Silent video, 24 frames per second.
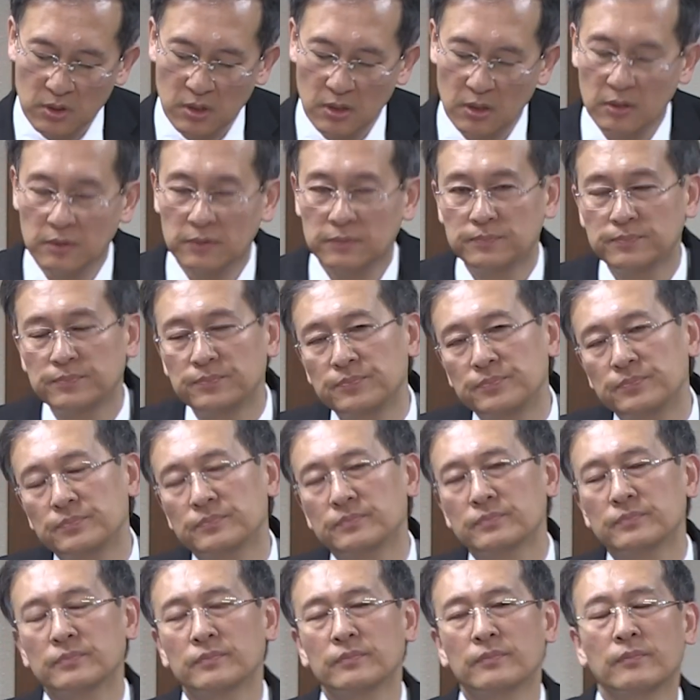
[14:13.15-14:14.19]
That is
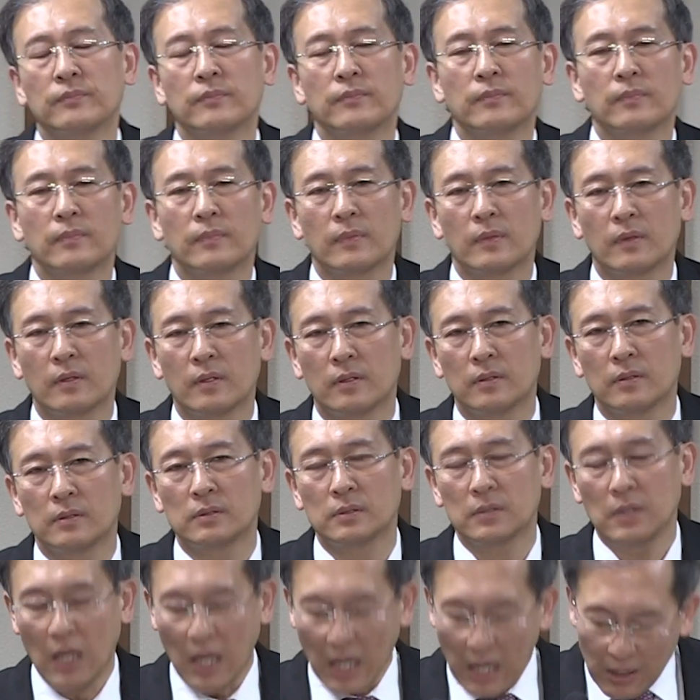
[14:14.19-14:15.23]
why God said he
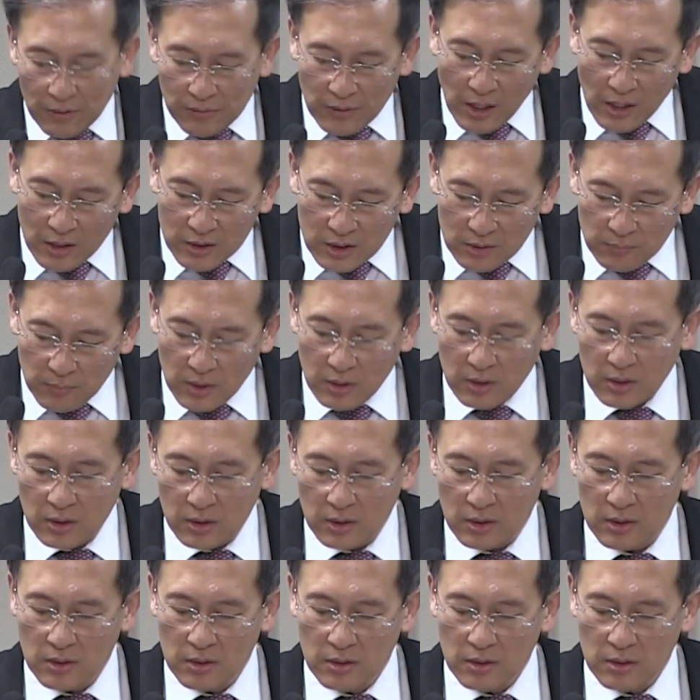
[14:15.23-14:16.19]
would go with them again.